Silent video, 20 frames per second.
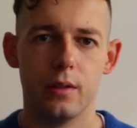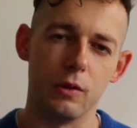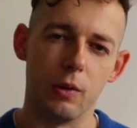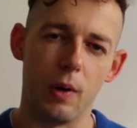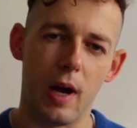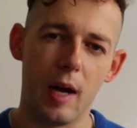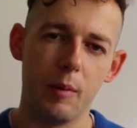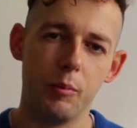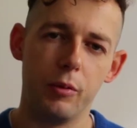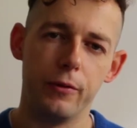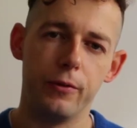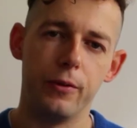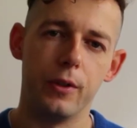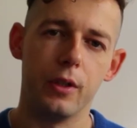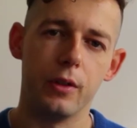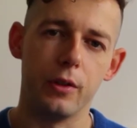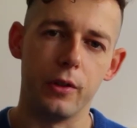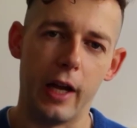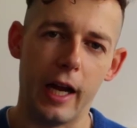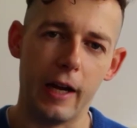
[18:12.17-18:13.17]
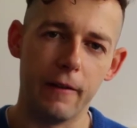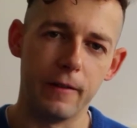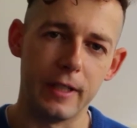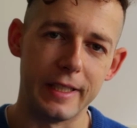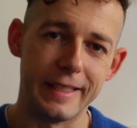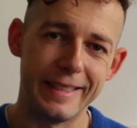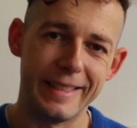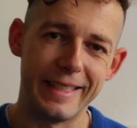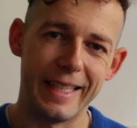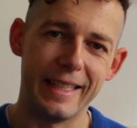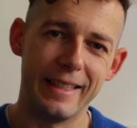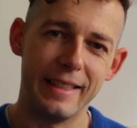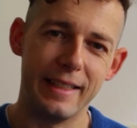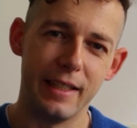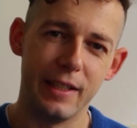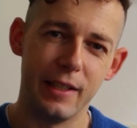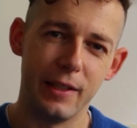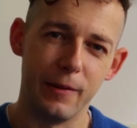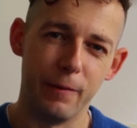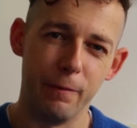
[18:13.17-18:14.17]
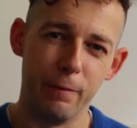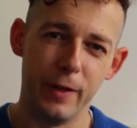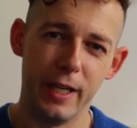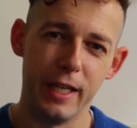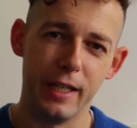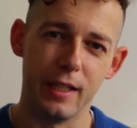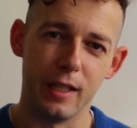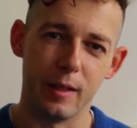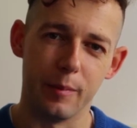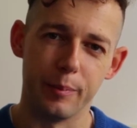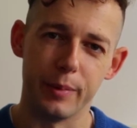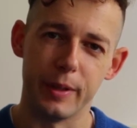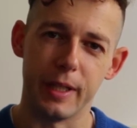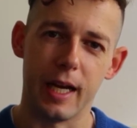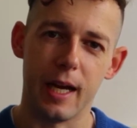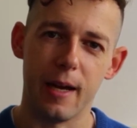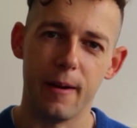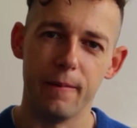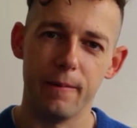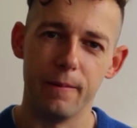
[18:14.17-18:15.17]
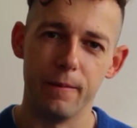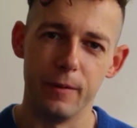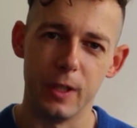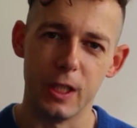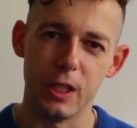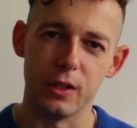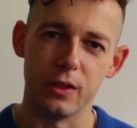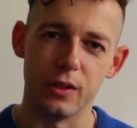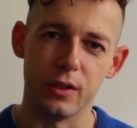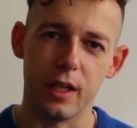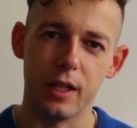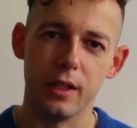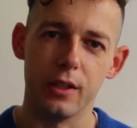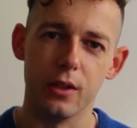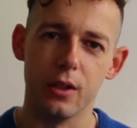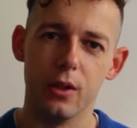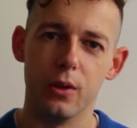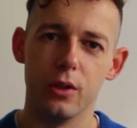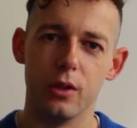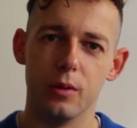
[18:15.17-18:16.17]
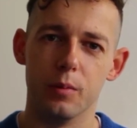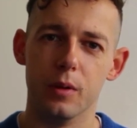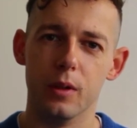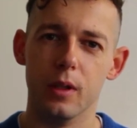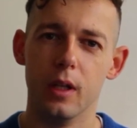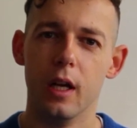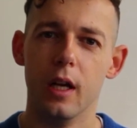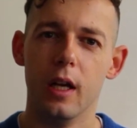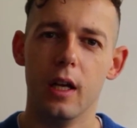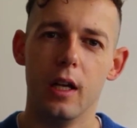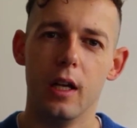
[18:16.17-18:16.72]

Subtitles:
So I prefer to have a set wake up time which is non-negotiable.